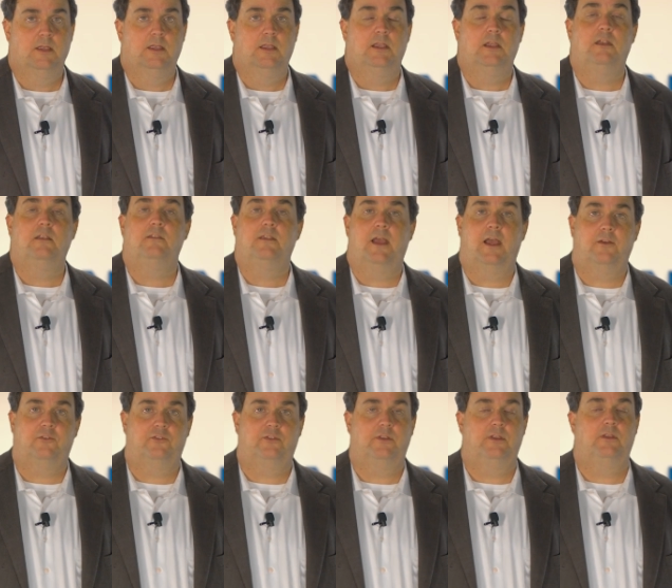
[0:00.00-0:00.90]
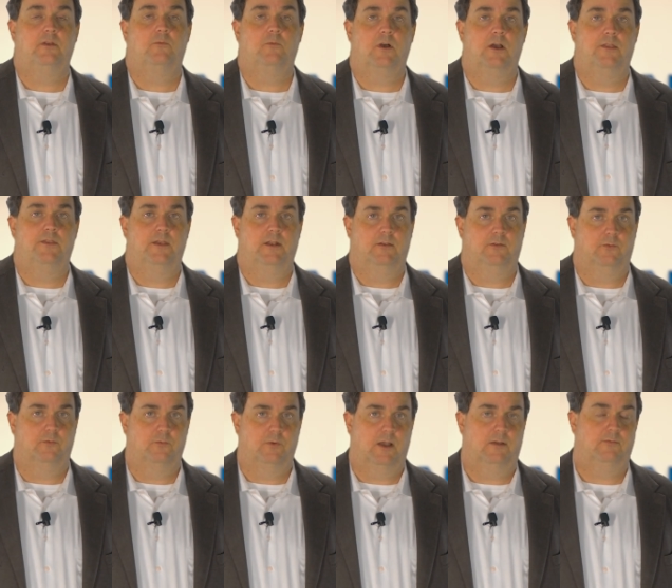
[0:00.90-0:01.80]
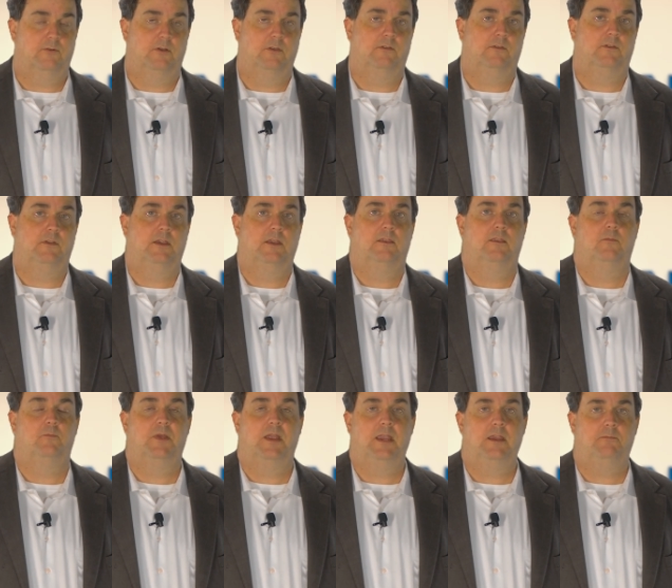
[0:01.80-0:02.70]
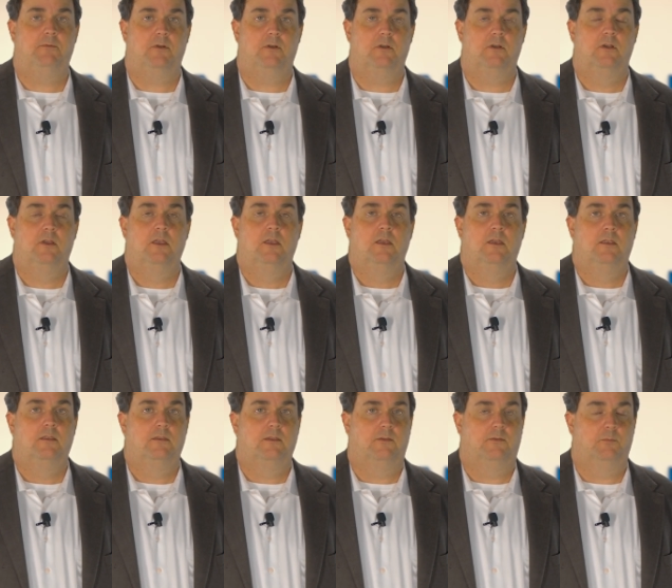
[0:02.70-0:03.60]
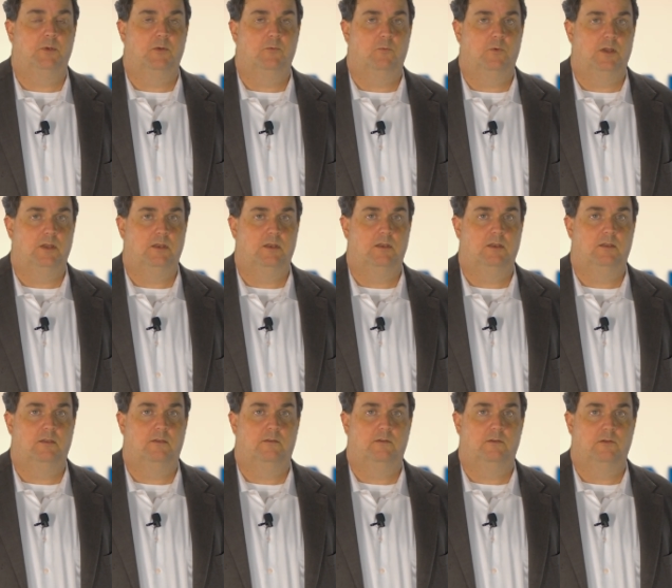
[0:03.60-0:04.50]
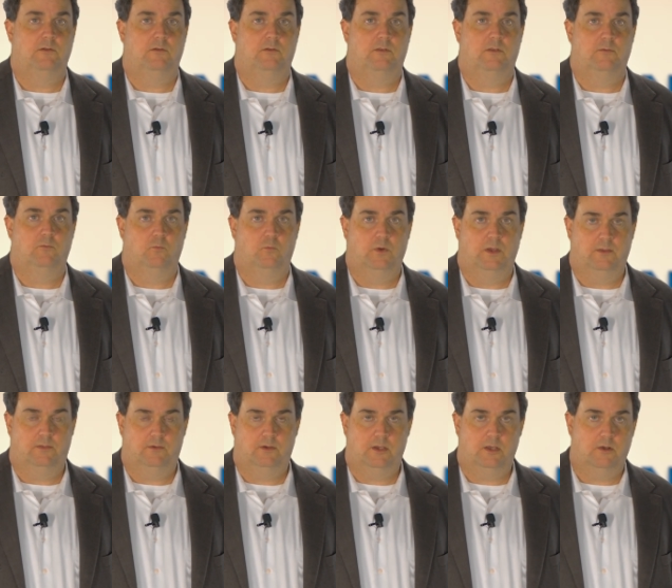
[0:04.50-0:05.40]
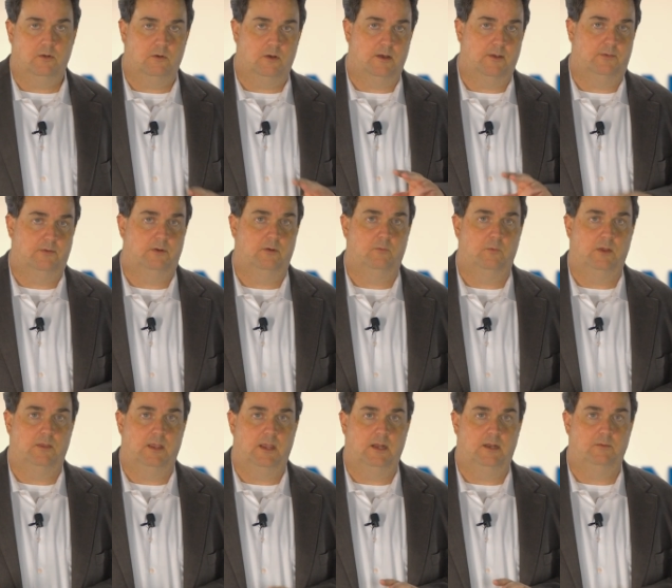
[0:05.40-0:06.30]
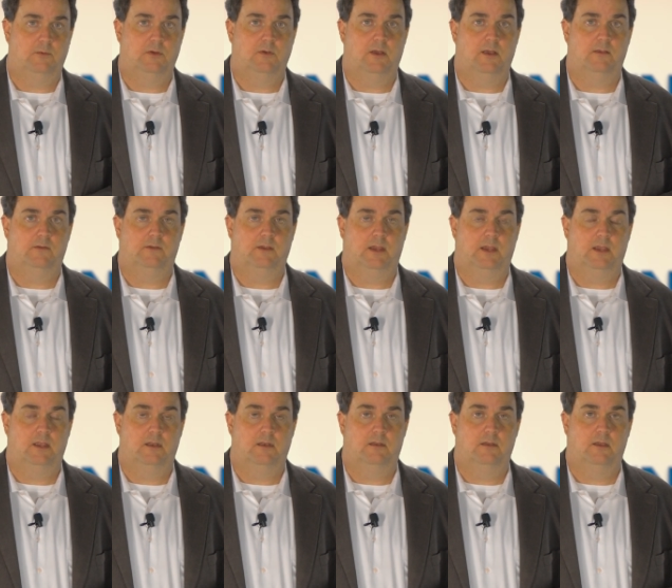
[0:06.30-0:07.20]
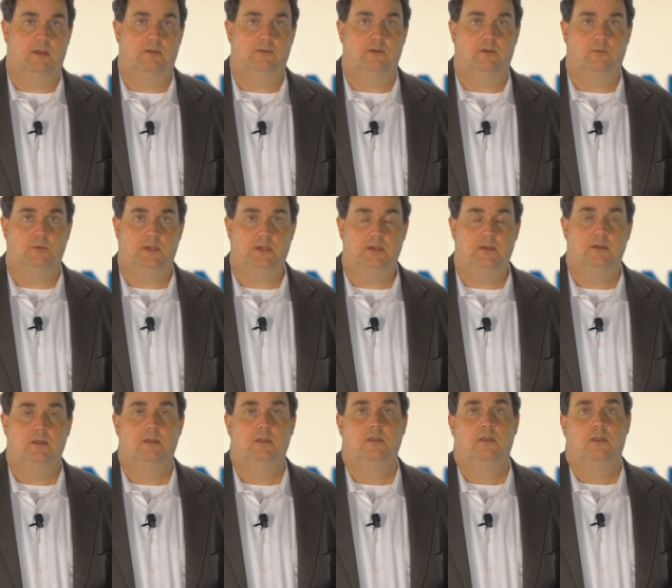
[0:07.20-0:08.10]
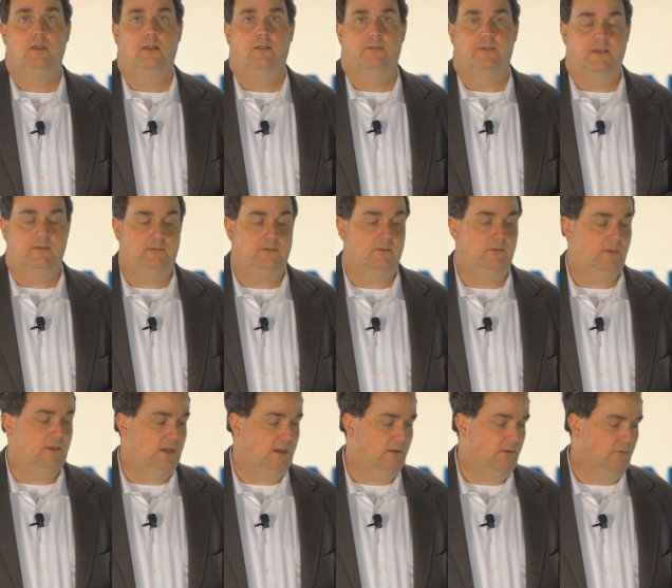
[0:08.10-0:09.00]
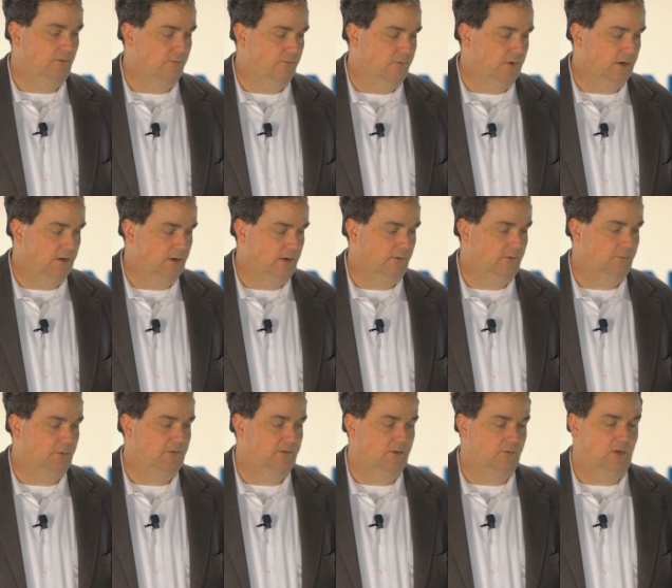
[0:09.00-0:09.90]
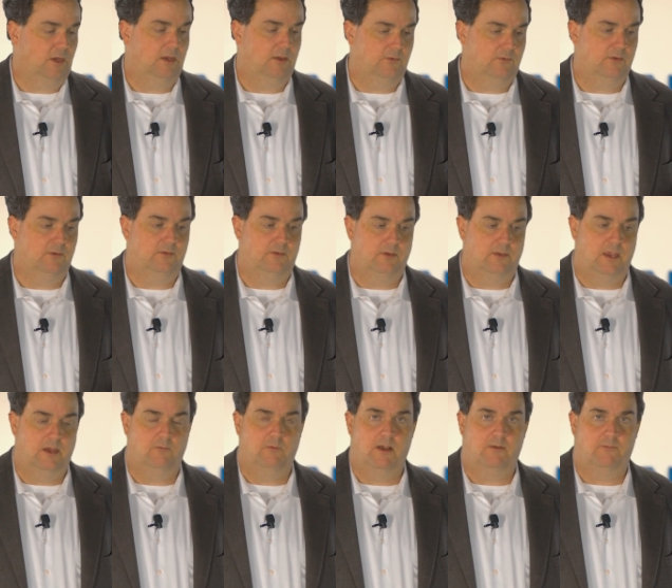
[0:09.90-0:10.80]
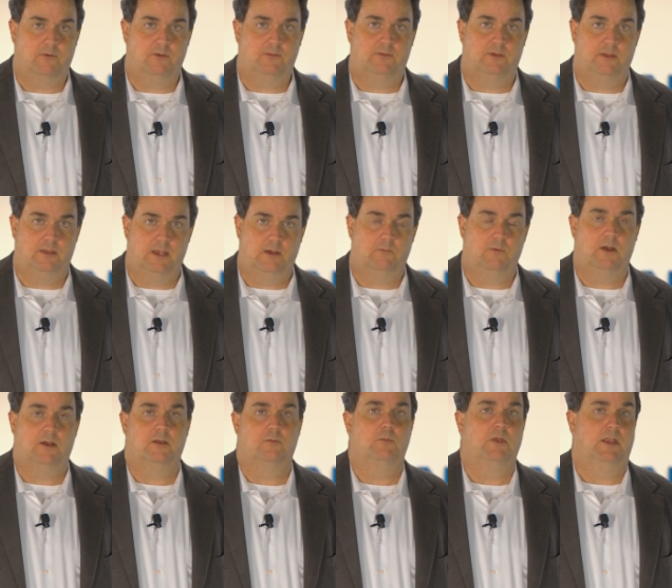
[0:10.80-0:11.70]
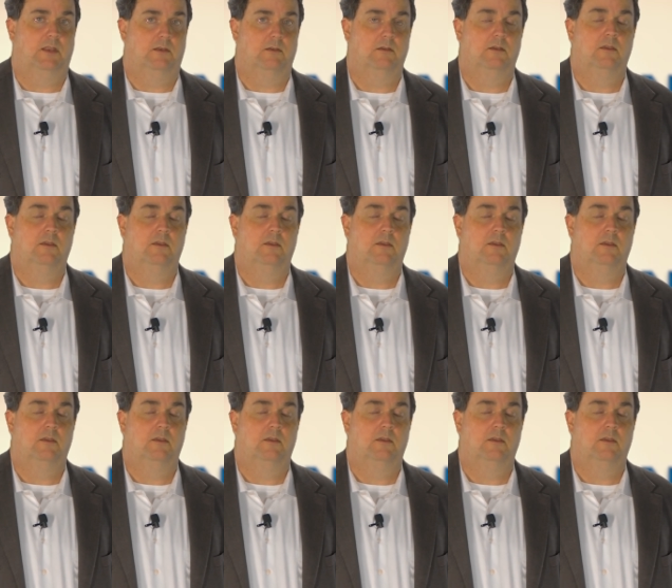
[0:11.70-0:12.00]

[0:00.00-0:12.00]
It is actually the one that is referenced in the paper that's been written co-authored with AWS and Adobe. This is the very specific instance that they reference and they recommend.